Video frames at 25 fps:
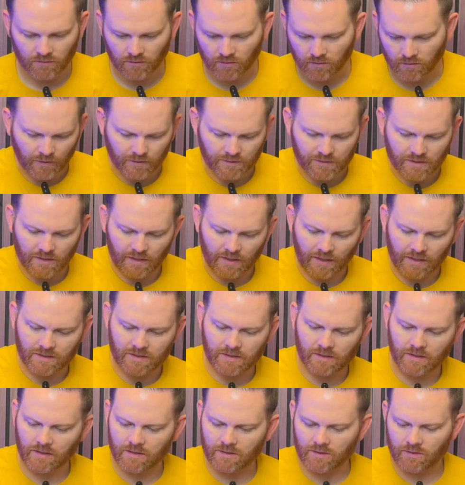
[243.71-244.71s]
First thing I
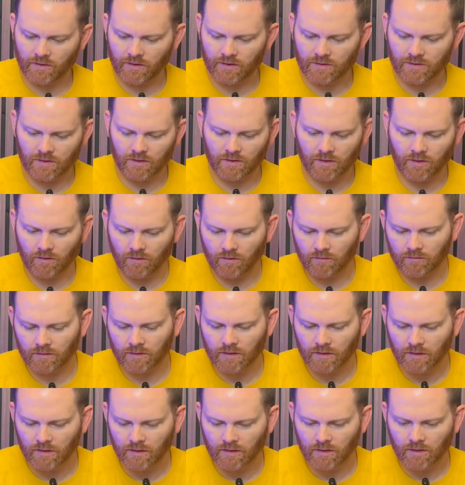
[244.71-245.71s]
see, so there's a little
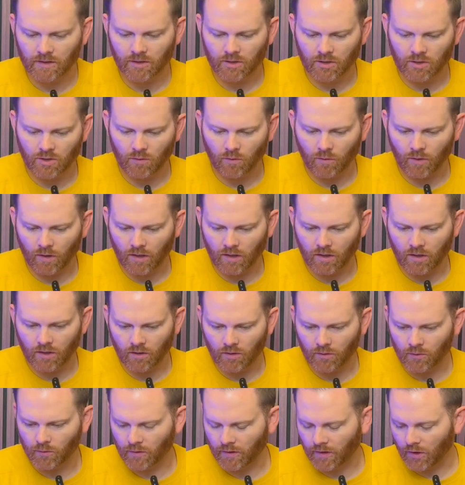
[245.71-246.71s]
QR
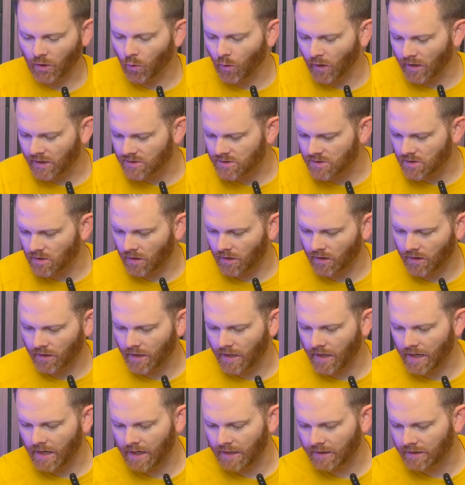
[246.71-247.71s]
code with a quick start
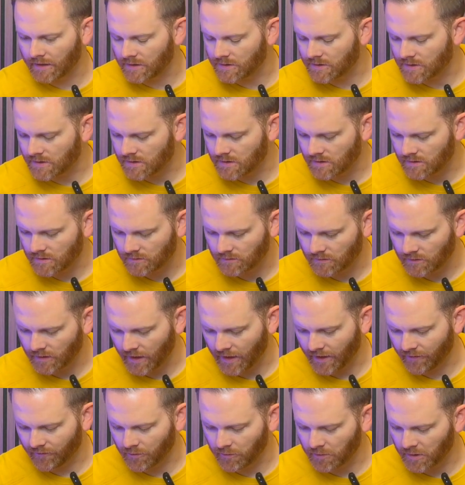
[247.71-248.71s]
guide because
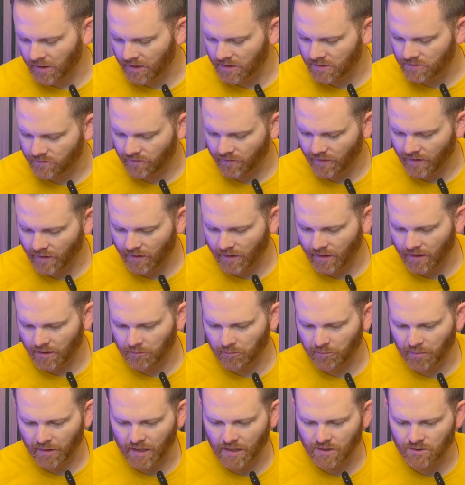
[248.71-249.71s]
everybody's very
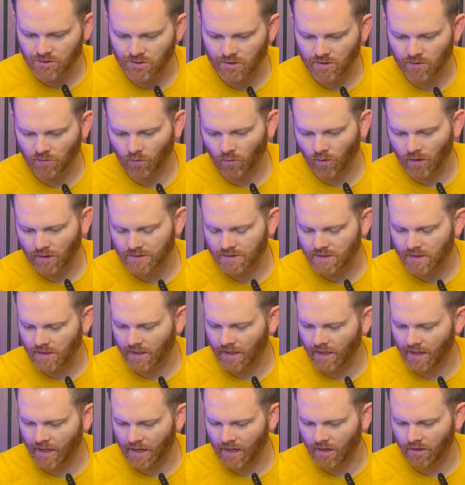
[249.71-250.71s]
impatient, wants to
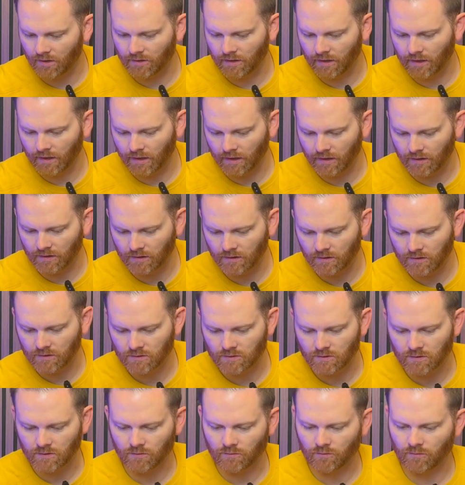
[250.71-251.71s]
get out and
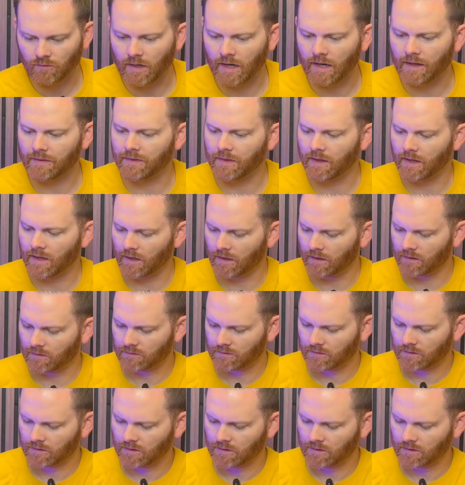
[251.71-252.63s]
ride there.